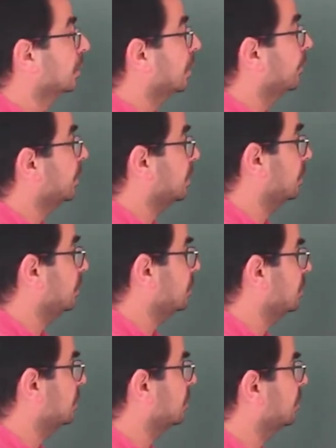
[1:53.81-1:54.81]
Now,
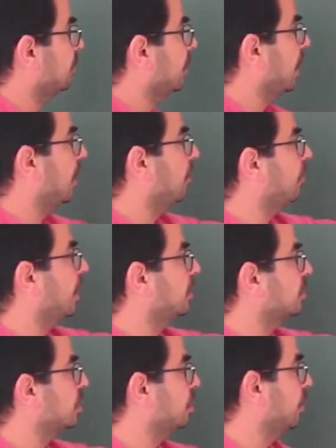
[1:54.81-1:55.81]
because we have
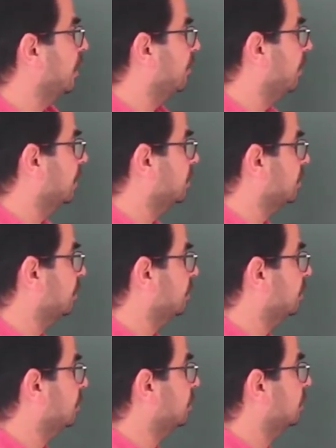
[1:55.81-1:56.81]
minus Q1 and minus
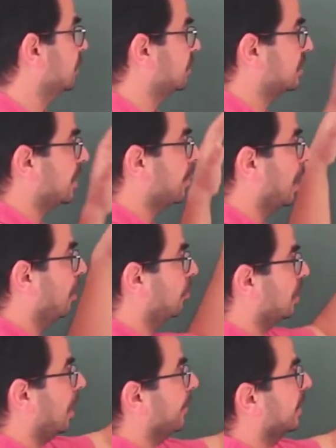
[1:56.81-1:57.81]
Q2 that's somehow
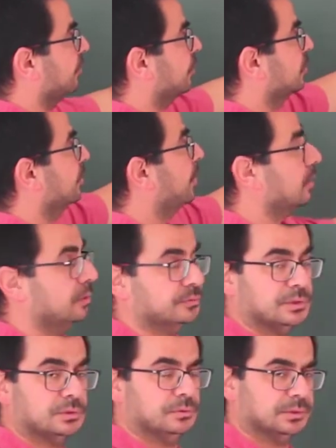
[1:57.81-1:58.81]
coming from the bulk of
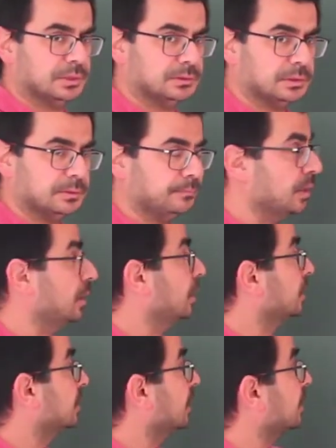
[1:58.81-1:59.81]
this conductor,
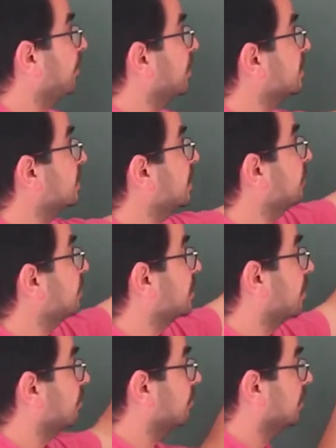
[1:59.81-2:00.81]
then that must leave
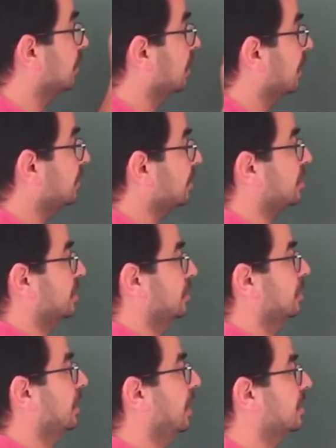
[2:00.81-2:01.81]
some
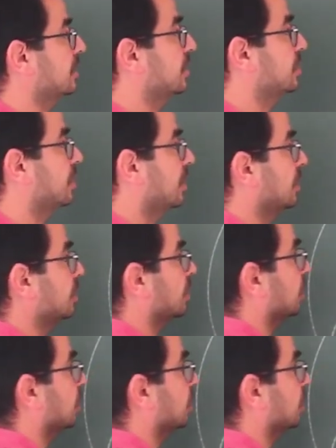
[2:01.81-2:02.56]
additional excess charge